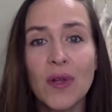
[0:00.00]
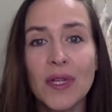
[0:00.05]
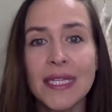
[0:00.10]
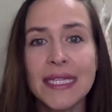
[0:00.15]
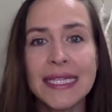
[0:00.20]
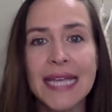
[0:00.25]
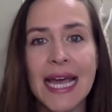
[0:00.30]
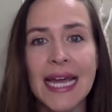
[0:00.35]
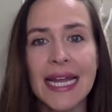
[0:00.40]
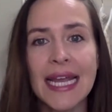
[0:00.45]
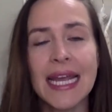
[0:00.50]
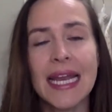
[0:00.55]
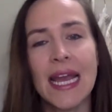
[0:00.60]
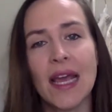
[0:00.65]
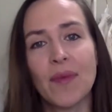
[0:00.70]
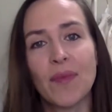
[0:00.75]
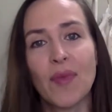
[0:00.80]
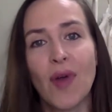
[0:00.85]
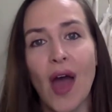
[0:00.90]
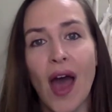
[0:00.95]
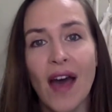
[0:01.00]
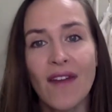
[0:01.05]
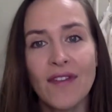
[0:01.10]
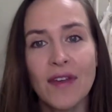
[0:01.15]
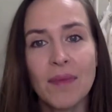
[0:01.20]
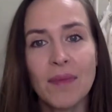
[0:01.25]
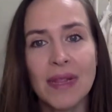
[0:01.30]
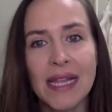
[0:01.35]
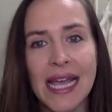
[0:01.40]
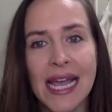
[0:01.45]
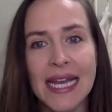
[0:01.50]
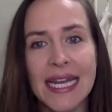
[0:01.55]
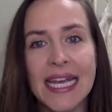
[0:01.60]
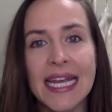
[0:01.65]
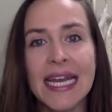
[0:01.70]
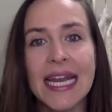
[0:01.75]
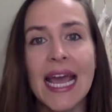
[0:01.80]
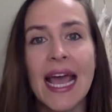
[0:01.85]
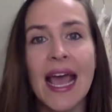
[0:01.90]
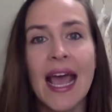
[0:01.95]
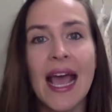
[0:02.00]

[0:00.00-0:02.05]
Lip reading: setting and profit planning